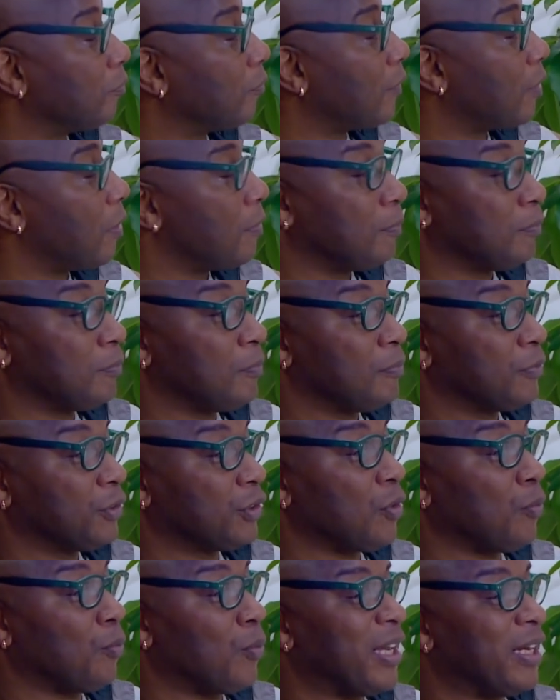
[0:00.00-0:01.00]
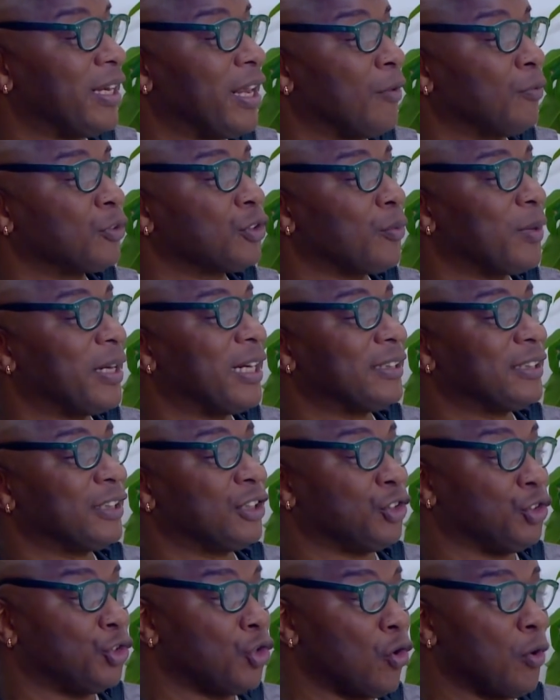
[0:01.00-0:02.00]
yeah, So but... wait, uh, so what is
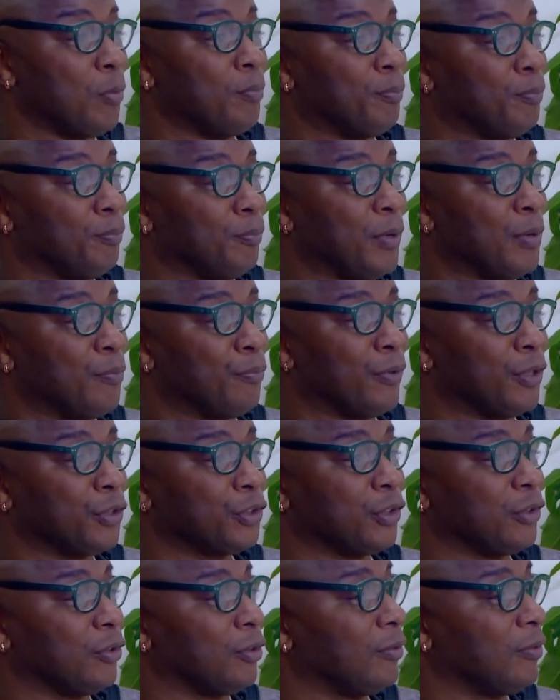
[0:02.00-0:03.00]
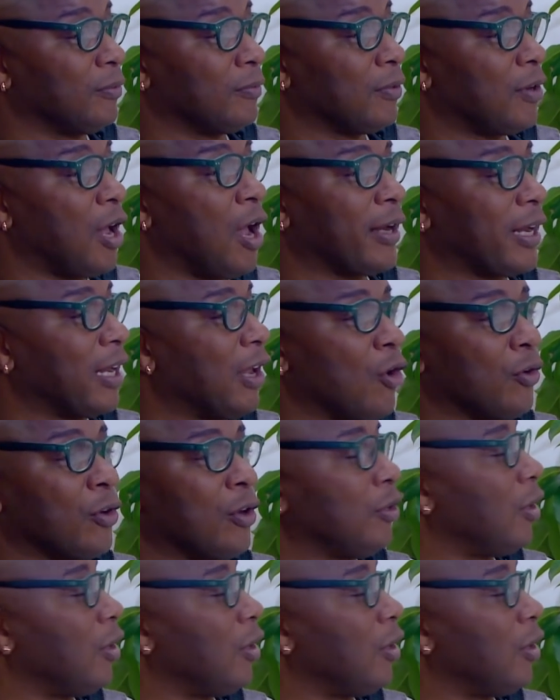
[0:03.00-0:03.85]
this your impression? No, I'm sorry. Or... Okay, hold on,